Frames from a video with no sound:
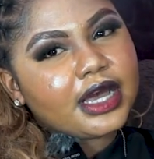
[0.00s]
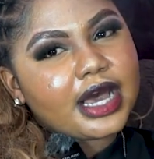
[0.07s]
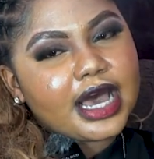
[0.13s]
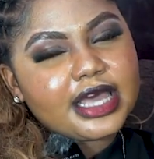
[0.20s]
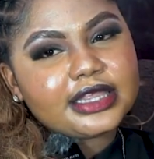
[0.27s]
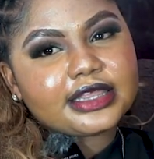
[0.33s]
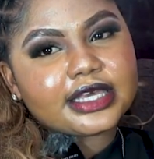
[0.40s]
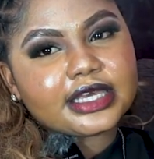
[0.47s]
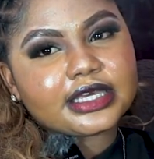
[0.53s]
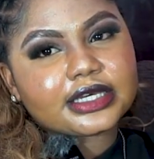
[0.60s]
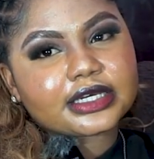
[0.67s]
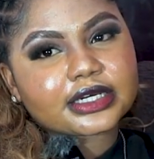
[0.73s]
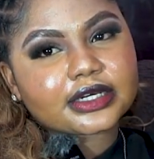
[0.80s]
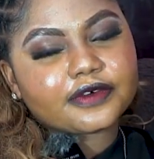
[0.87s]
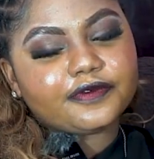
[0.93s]
I
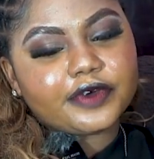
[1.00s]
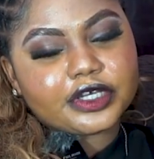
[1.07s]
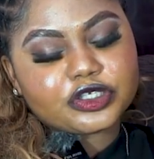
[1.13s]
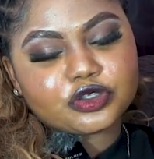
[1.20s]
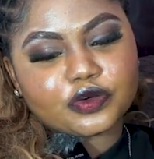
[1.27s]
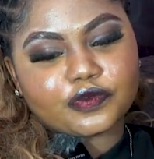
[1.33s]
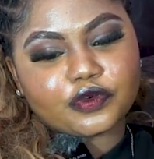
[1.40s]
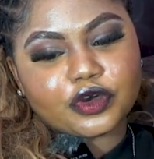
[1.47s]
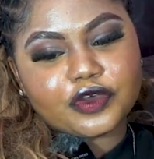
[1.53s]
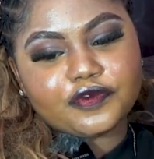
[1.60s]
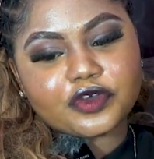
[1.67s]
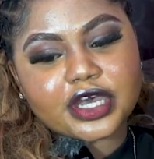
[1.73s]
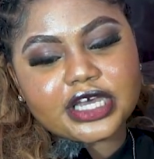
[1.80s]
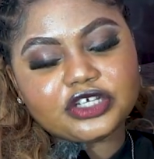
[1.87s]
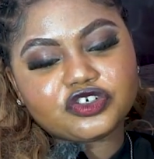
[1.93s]
think, first of all, if
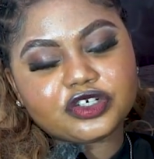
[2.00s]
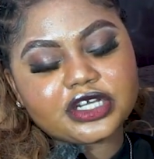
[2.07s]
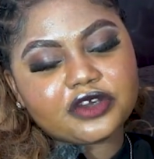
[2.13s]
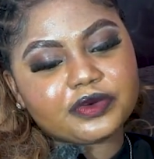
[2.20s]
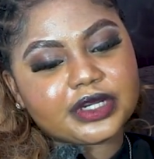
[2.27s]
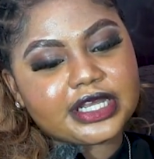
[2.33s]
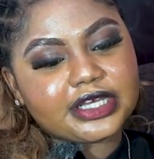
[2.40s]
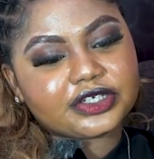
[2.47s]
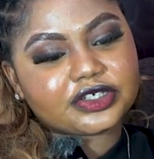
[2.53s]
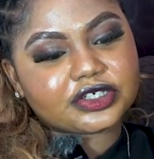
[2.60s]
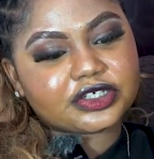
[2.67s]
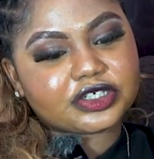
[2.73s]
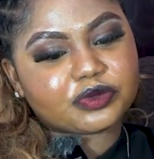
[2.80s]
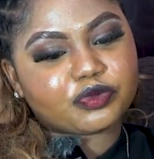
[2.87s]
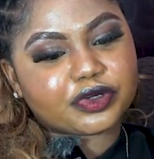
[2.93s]
you're entering a
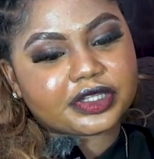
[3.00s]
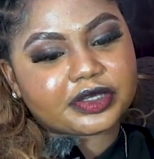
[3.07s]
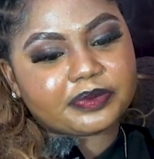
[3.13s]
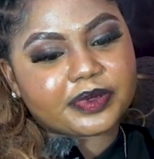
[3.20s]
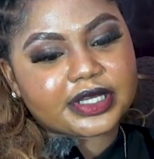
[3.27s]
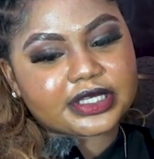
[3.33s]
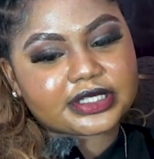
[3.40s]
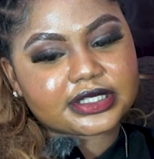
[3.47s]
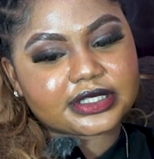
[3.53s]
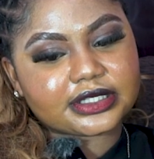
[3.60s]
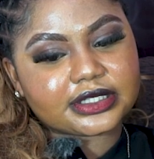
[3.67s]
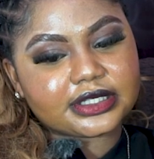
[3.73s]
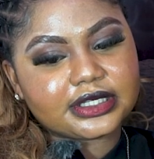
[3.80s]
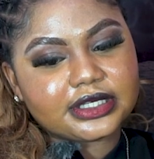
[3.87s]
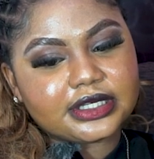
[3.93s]
relationship with a person,